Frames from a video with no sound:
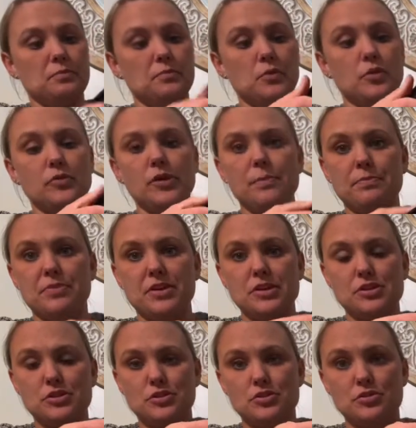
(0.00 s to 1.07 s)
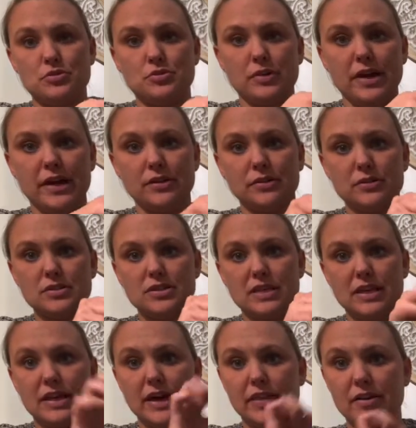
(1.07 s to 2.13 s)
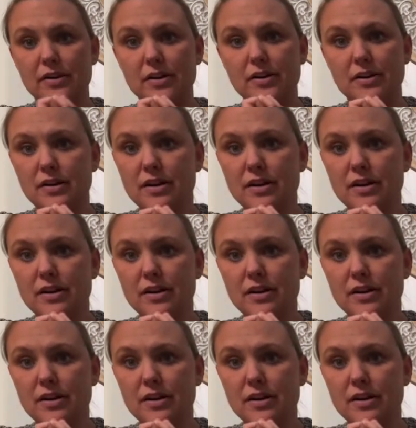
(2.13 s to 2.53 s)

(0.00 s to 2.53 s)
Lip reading: grip these two handles together.